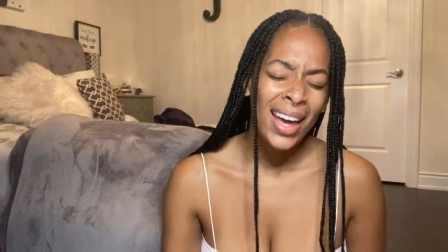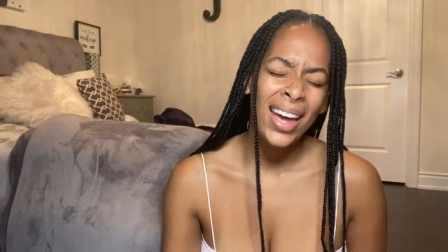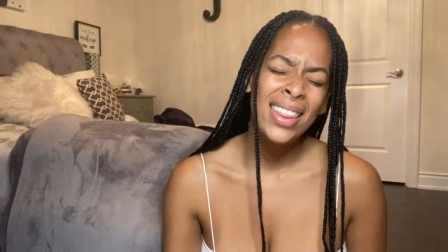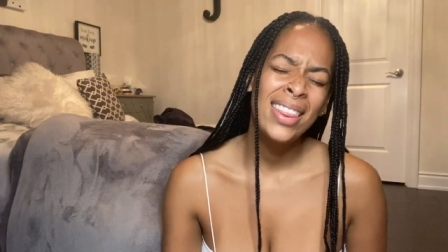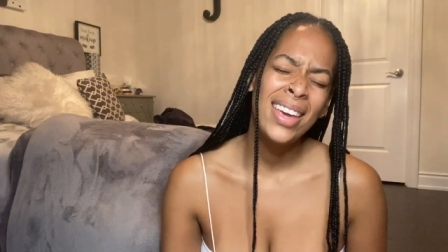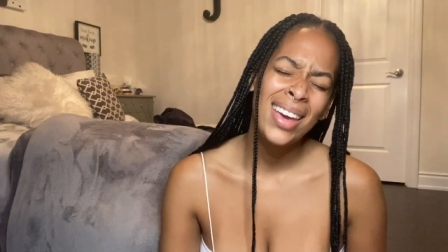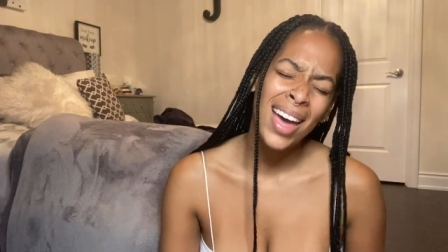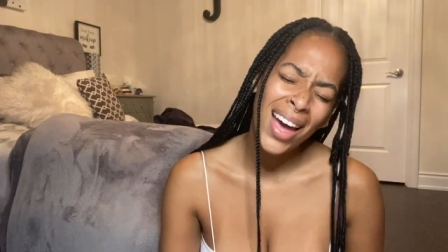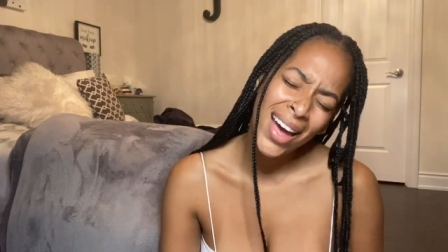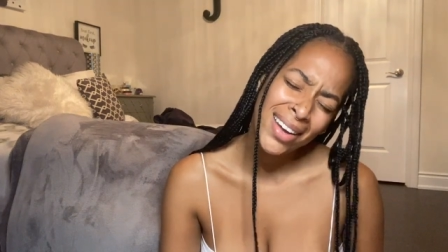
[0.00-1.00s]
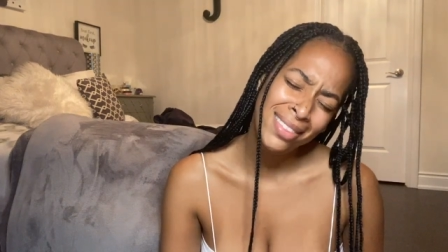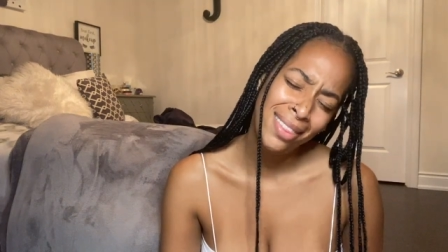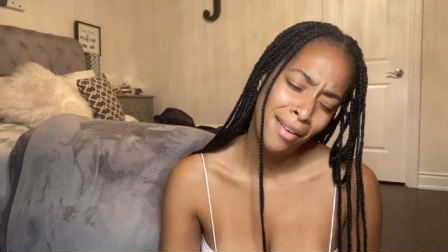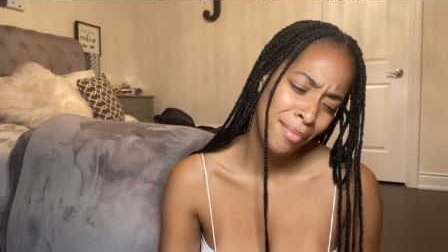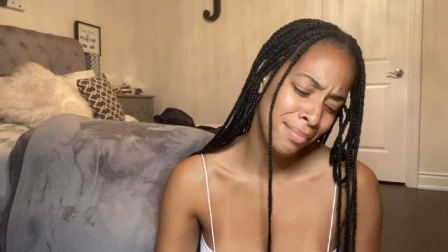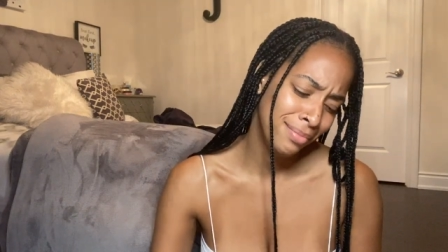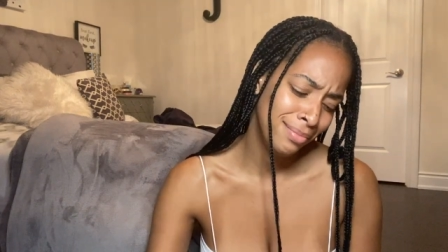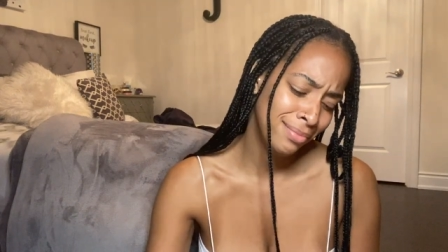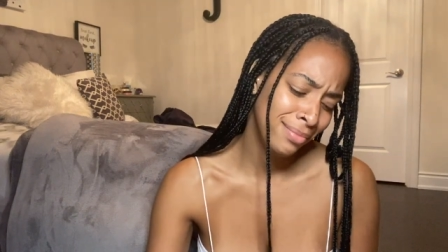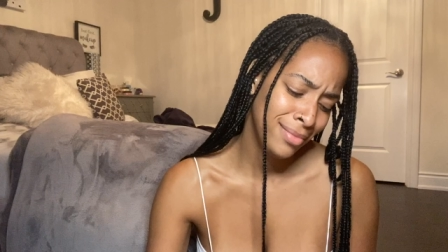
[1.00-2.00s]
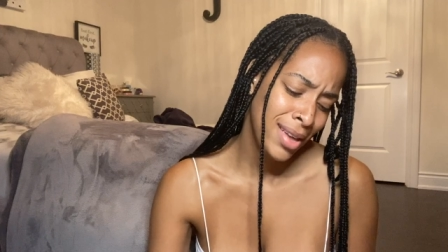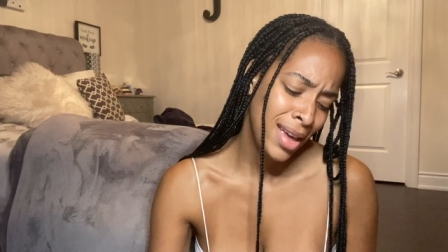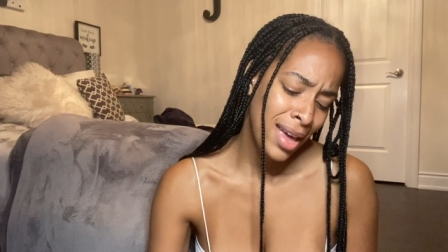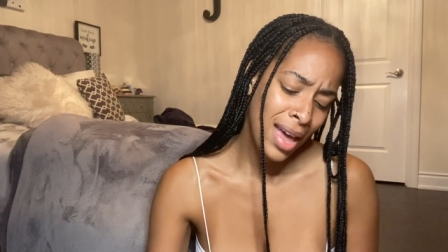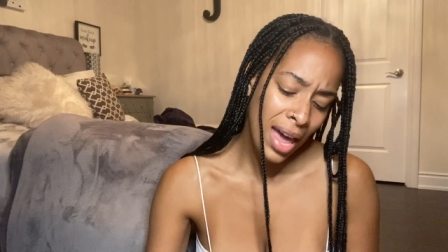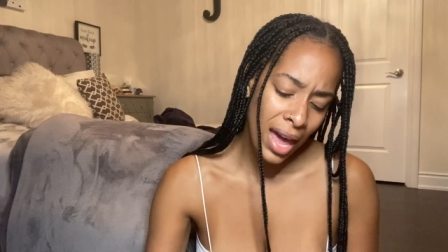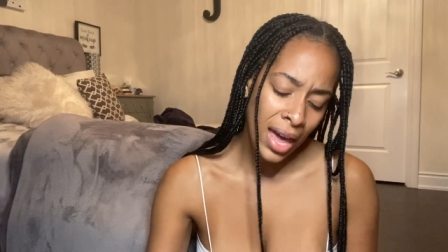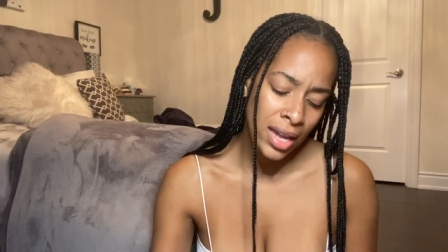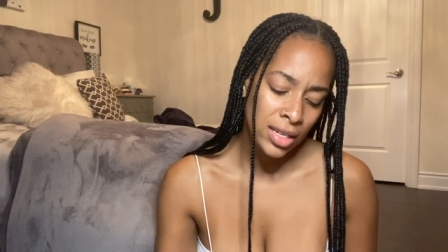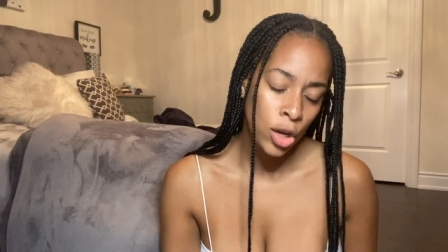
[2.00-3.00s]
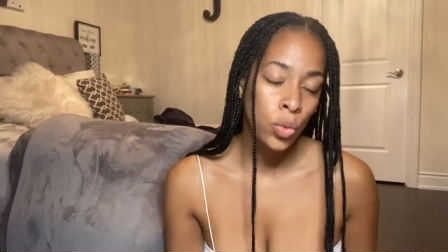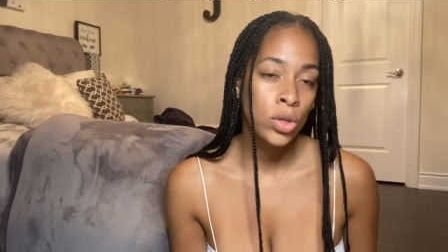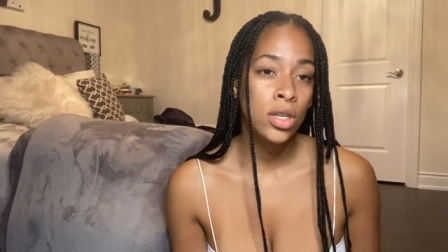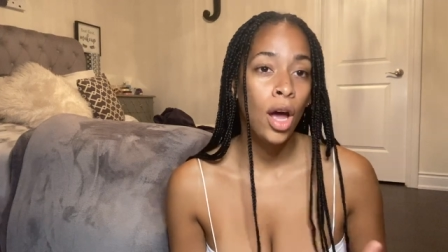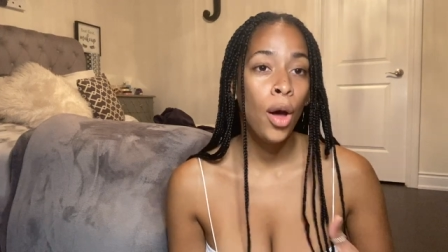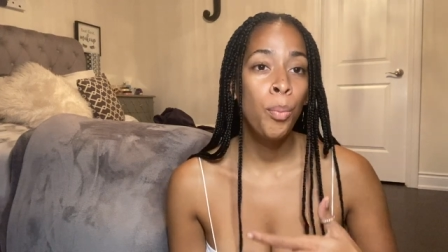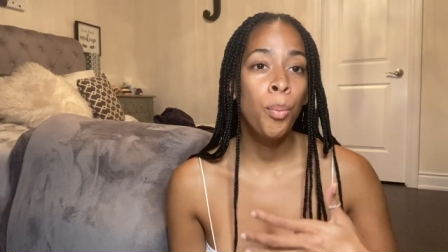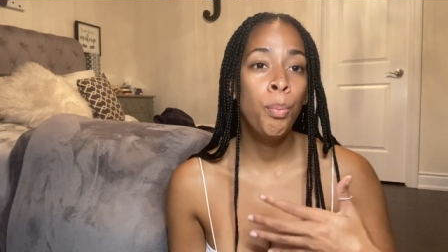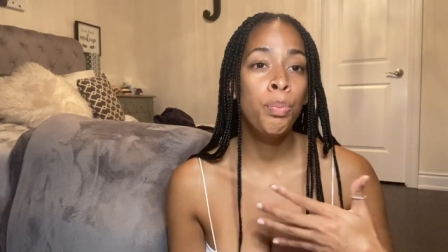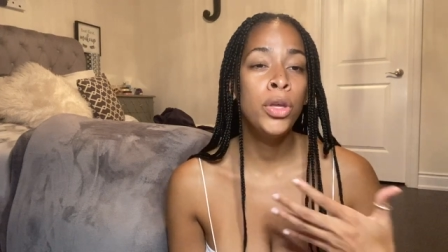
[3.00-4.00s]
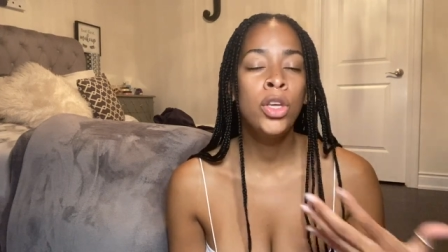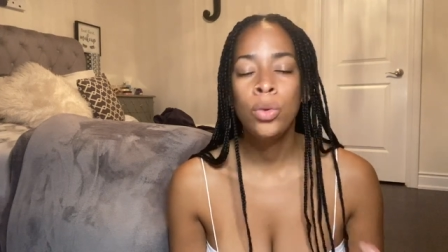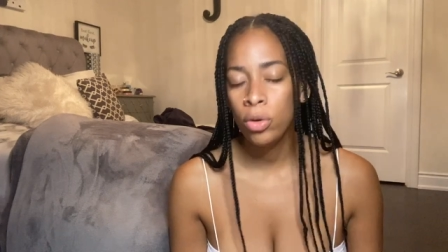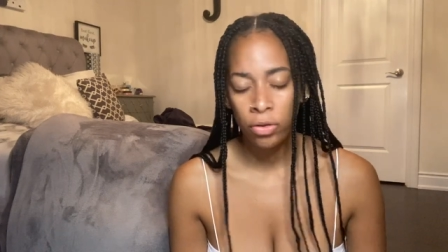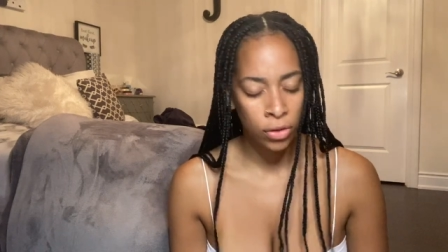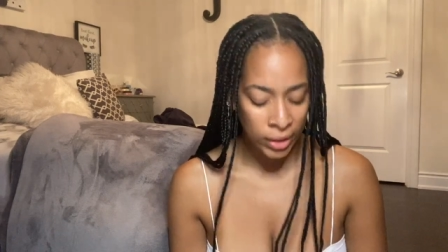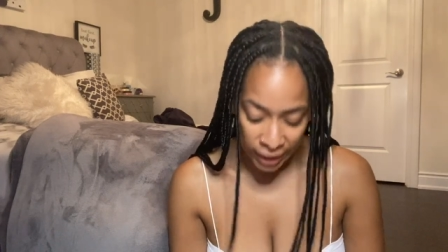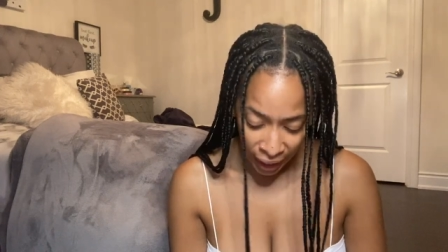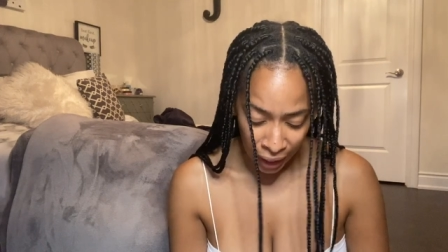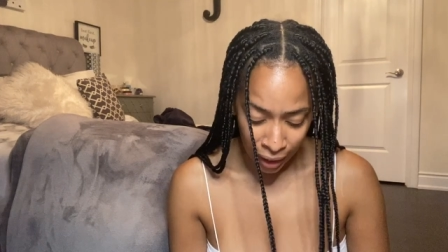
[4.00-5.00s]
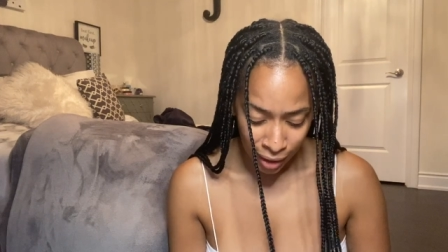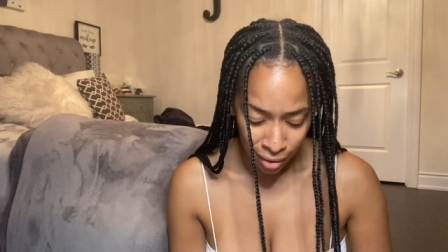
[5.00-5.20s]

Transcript: and they had them. And it was a beautiful day.